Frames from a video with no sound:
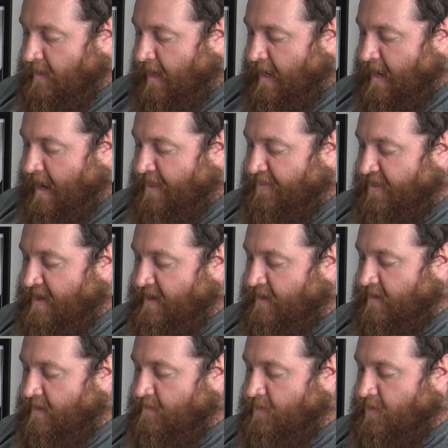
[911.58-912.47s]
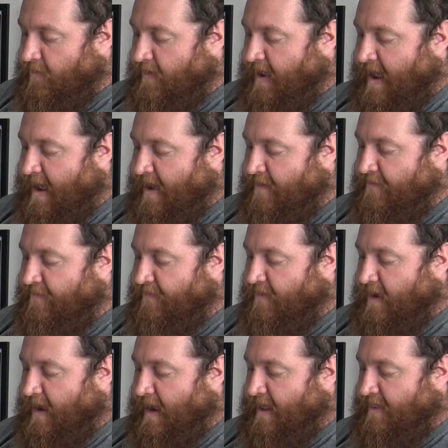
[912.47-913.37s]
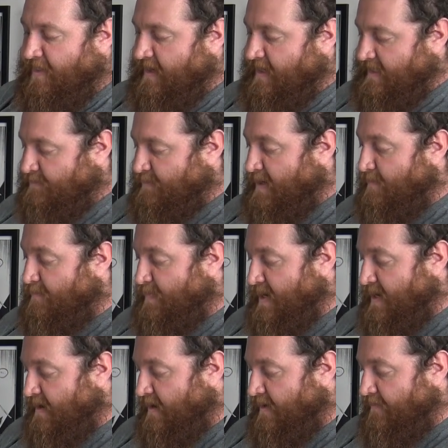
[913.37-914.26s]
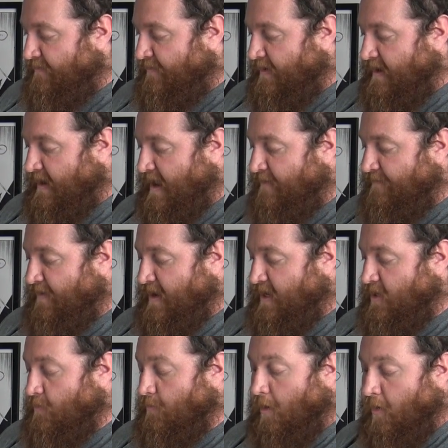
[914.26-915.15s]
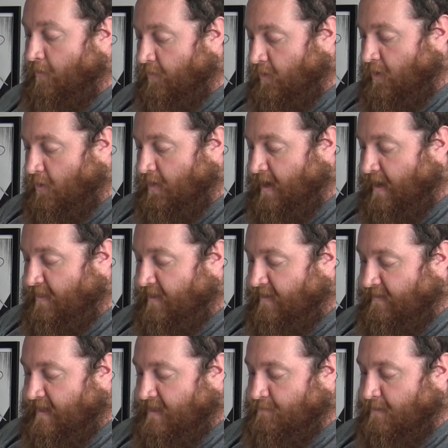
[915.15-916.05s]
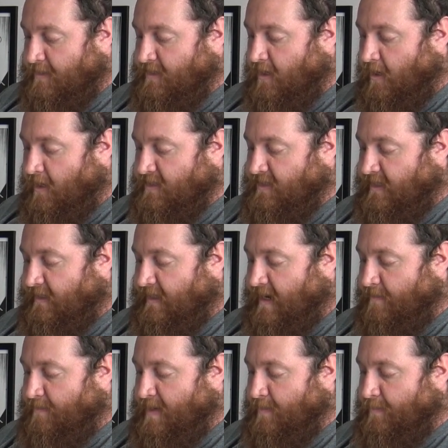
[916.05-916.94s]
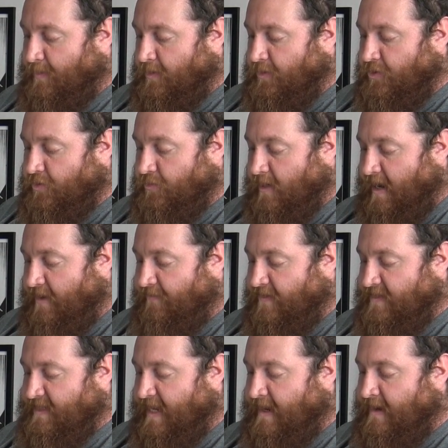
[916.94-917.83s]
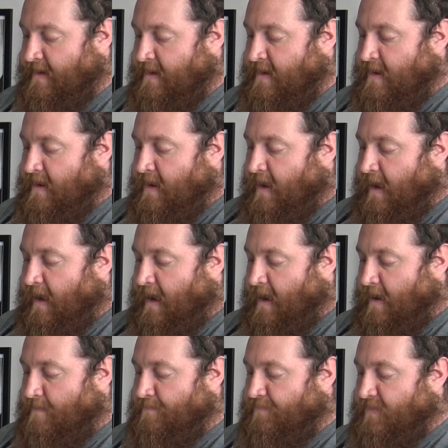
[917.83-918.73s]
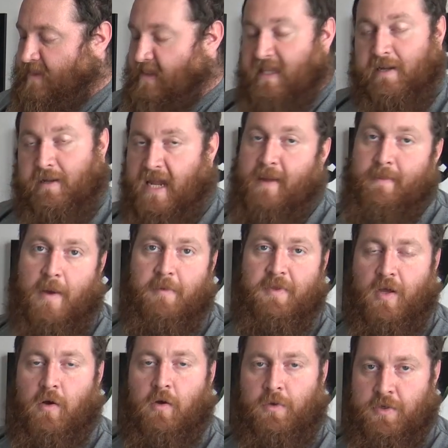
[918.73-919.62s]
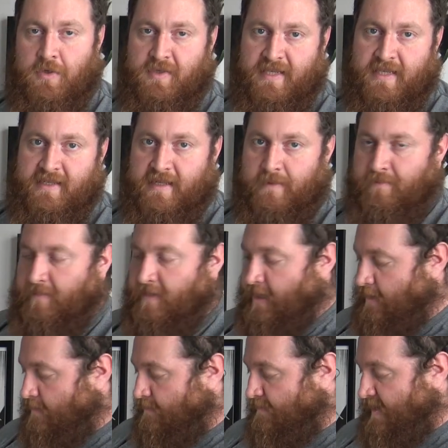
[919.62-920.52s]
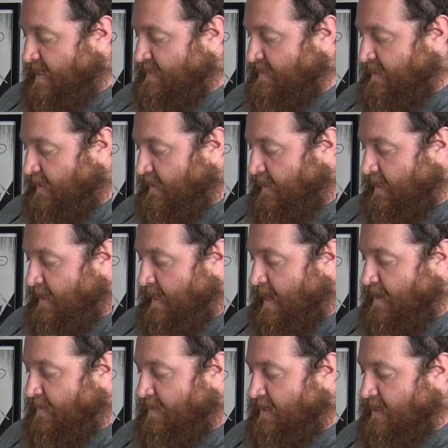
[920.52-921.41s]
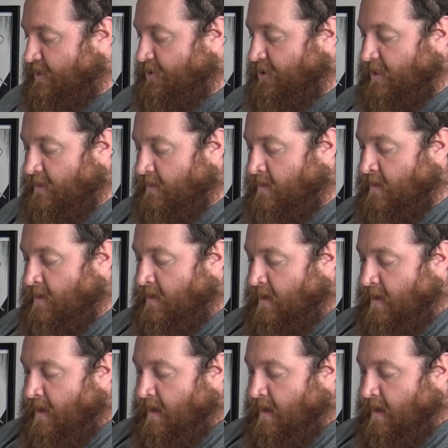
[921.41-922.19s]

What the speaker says: I think you have. I think it's been a bit of an FAQ overload, and I think that's what's causing a lot of people strife. Is that they came out with a whole new system. You know, basically, 8th edition,